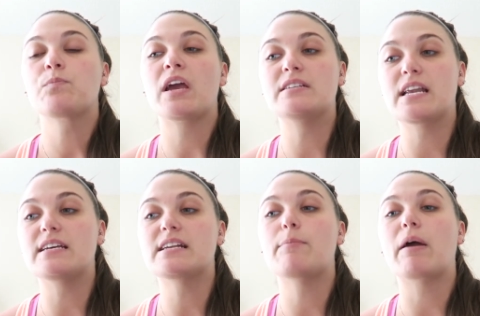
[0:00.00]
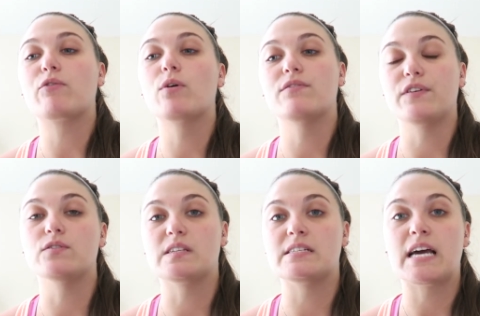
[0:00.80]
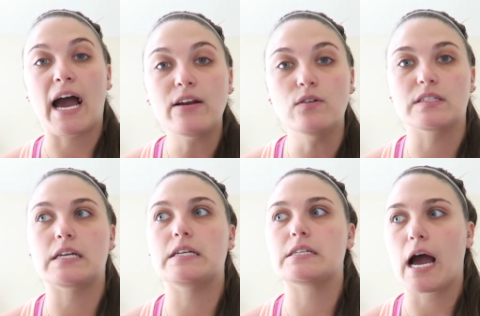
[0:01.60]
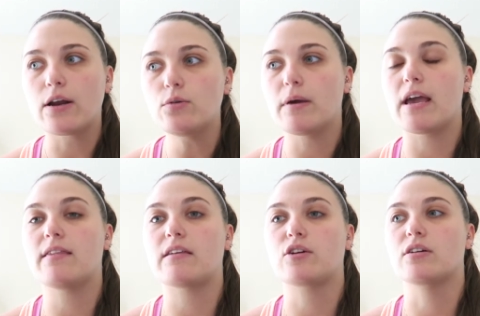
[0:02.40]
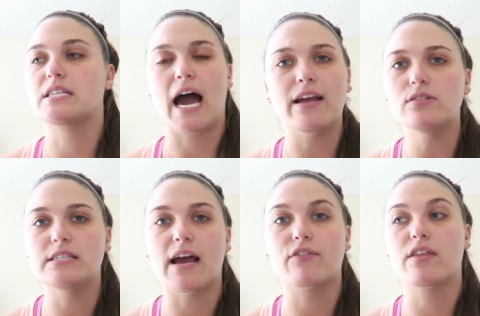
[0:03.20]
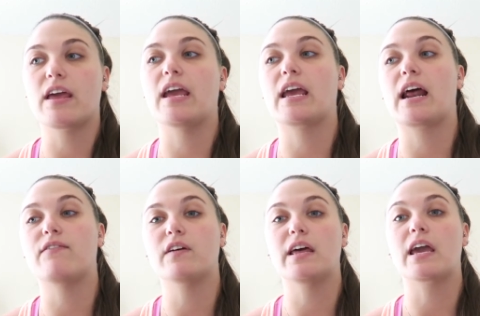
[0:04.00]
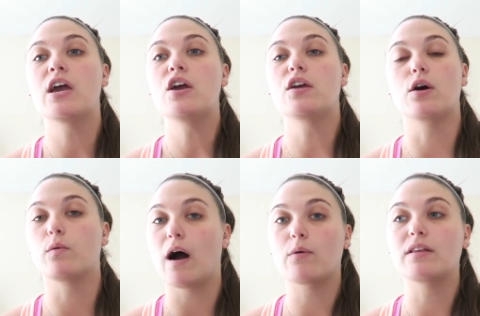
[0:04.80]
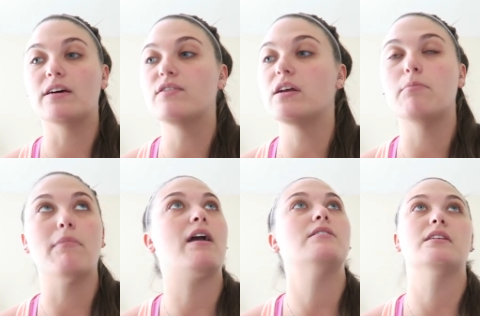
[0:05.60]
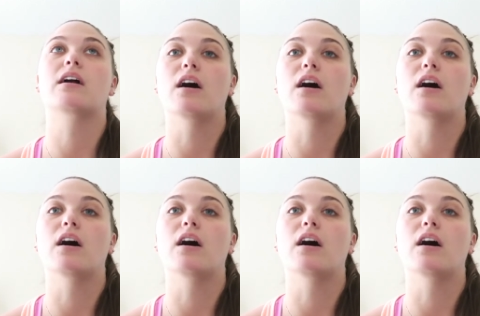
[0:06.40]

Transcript: in today's time, everyone feels entitled and entitlement, and that they're entitled to everything. And I feel like, you know, while we live in an amazing